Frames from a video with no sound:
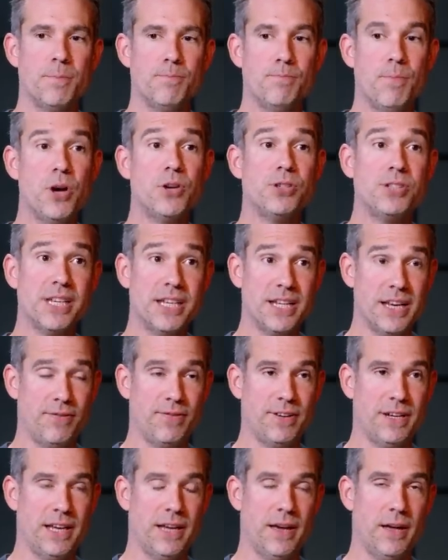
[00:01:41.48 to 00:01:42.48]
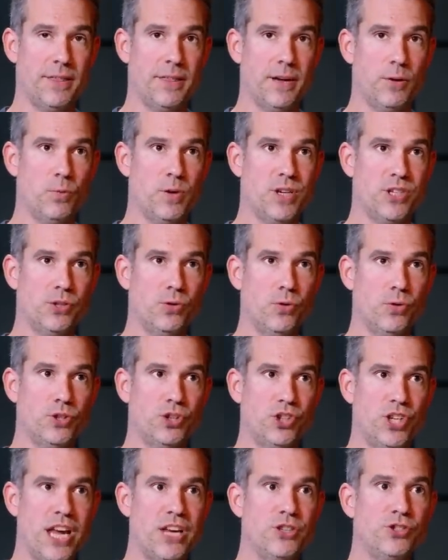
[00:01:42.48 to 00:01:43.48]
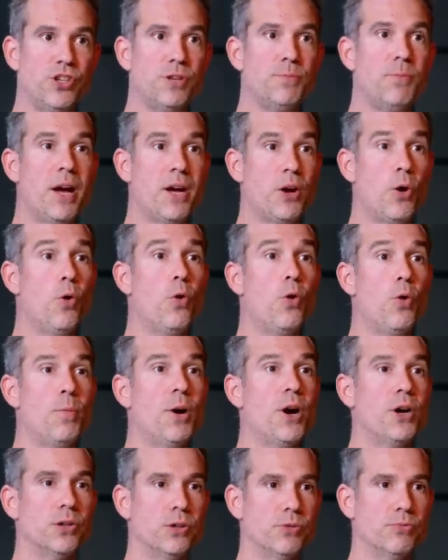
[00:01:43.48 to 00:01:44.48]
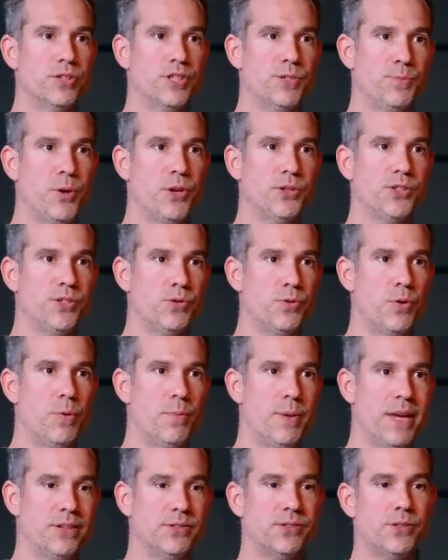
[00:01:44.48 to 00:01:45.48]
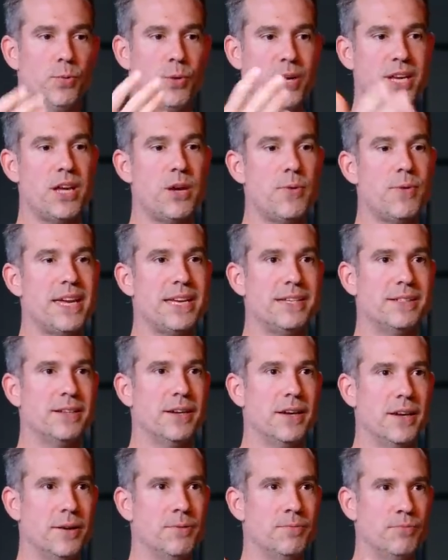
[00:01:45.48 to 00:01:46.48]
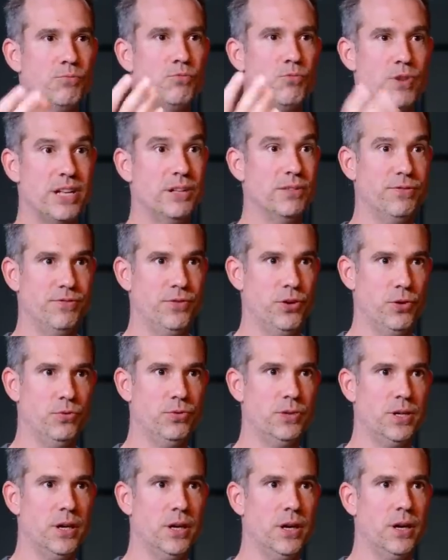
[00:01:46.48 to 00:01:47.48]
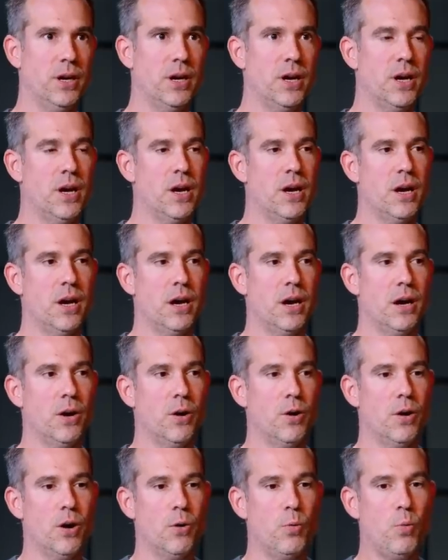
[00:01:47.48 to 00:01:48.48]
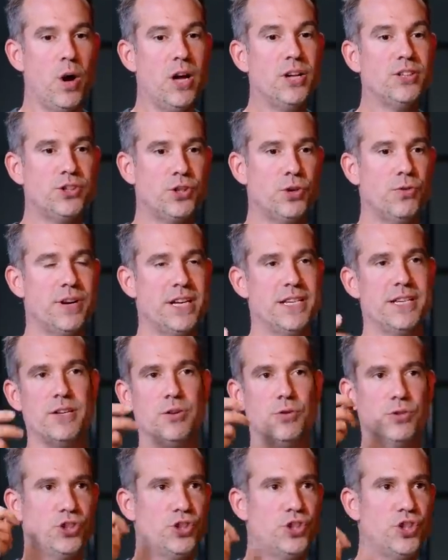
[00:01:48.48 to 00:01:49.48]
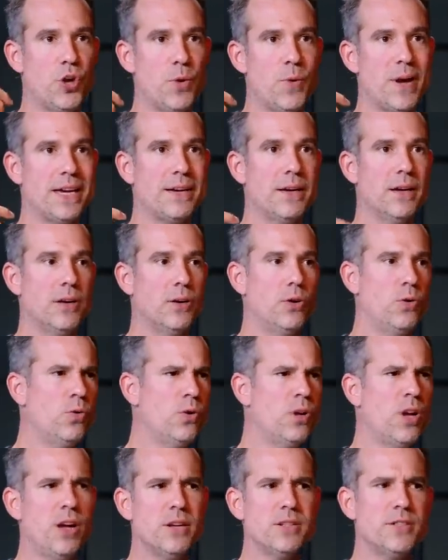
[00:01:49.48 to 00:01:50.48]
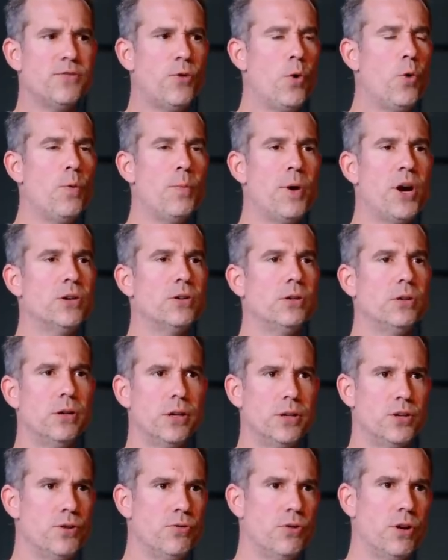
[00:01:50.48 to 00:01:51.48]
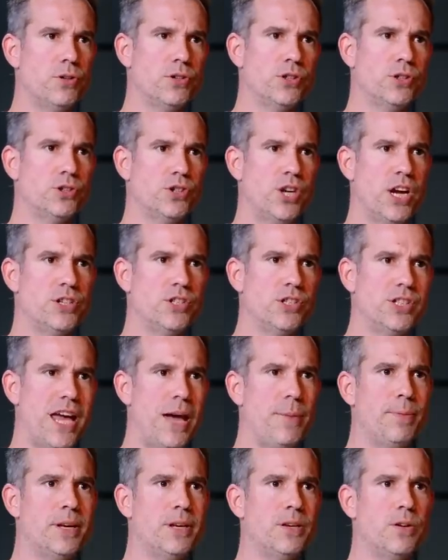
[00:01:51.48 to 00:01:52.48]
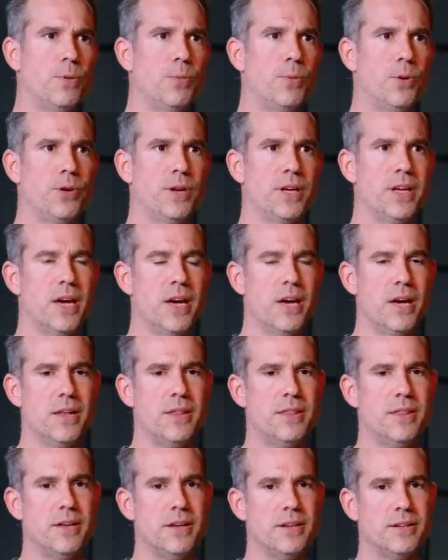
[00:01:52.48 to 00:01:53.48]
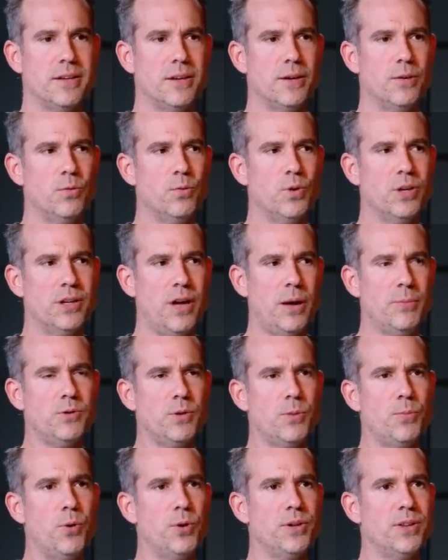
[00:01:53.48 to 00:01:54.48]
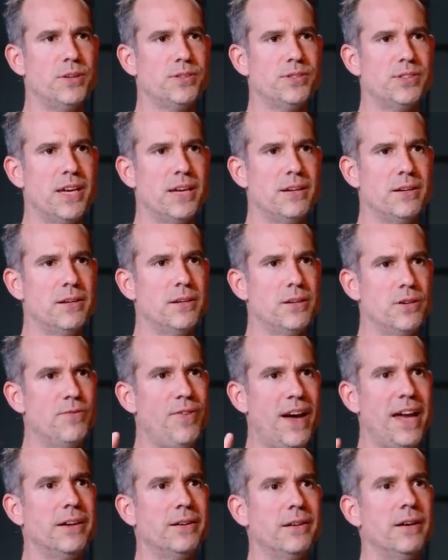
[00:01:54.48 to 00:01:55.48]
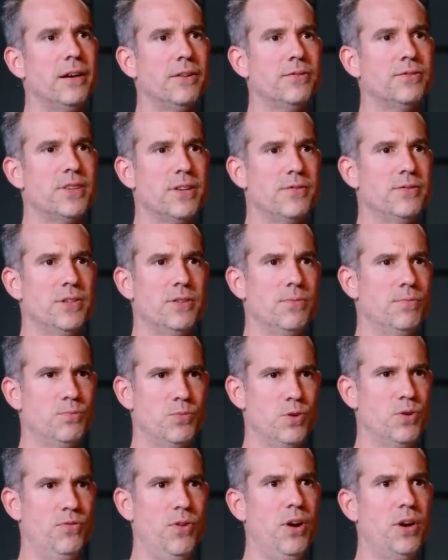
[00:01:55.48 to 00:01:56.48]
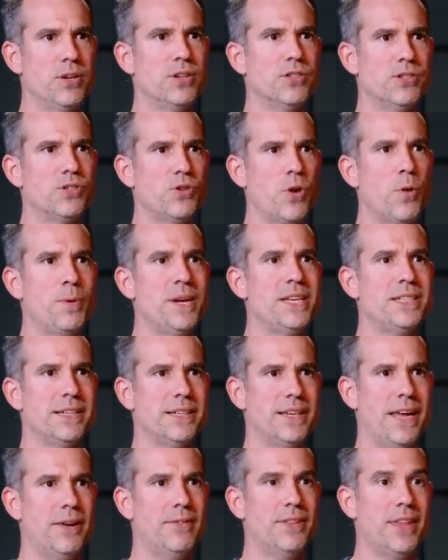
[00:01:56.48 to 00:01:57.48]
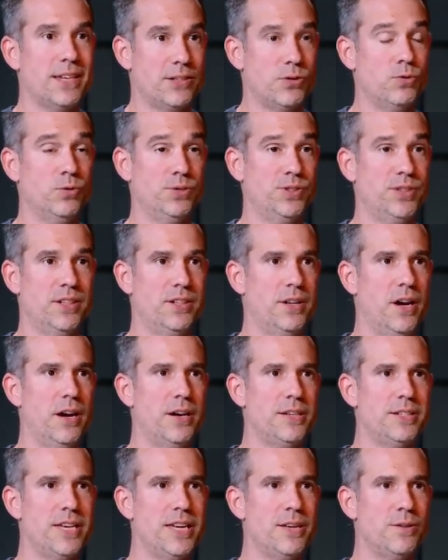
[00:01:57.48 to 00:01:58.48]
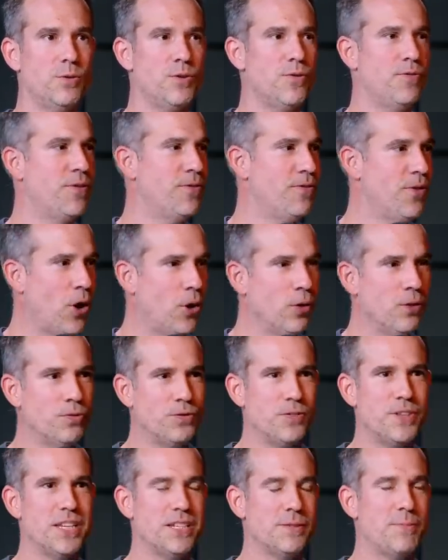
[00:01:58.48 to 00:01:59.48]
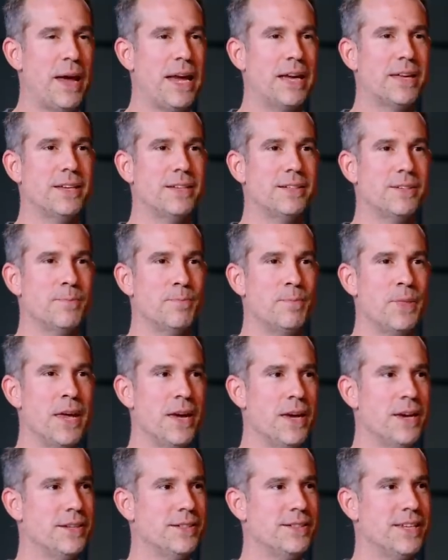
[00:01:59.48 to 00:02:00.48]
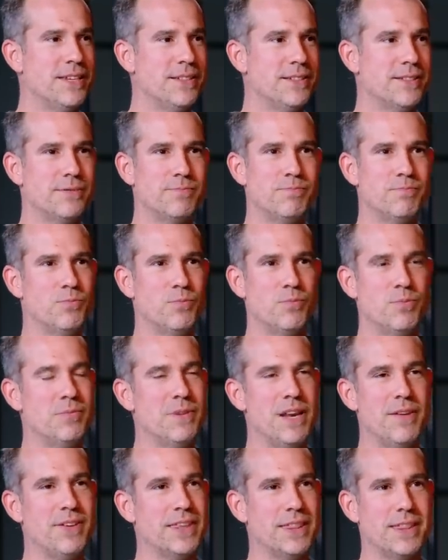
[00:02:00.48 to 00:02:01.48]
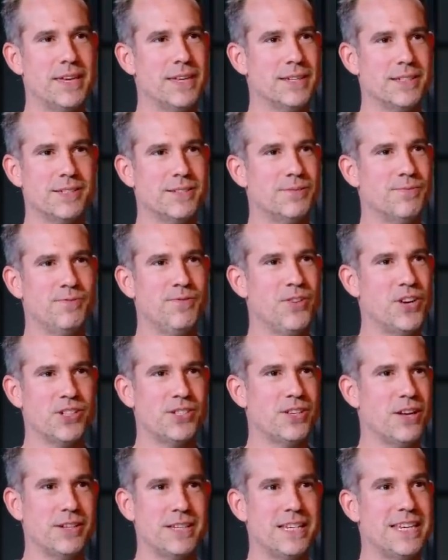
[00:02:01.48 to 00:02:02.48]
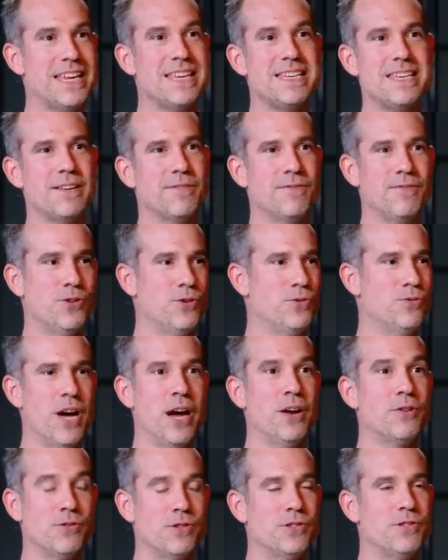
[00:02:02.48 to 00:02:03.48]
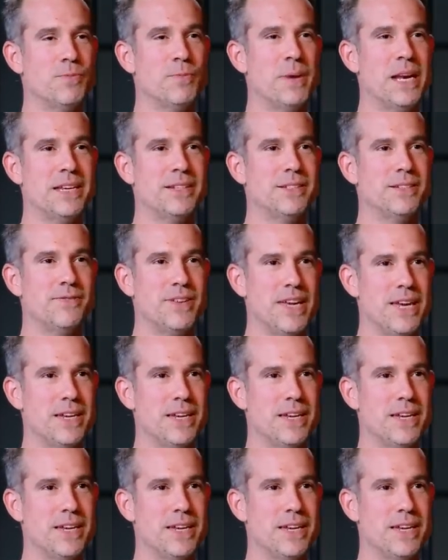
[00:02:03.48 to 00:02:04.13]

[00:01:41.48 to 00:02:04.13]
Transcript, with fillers: Most significantly, I think we saw a change in my hormonal response to a meal. So when you eat real food, whilst you're eating, you're chewing, all kinds of hormonal and neurological changes happen in your body that will come to a point they'll say, look, you've had enough, Stephen, you're fine, you can stop eating now. And that's called satiety. And we've evolved this mechanism since living things first started eating food hundreds of millions of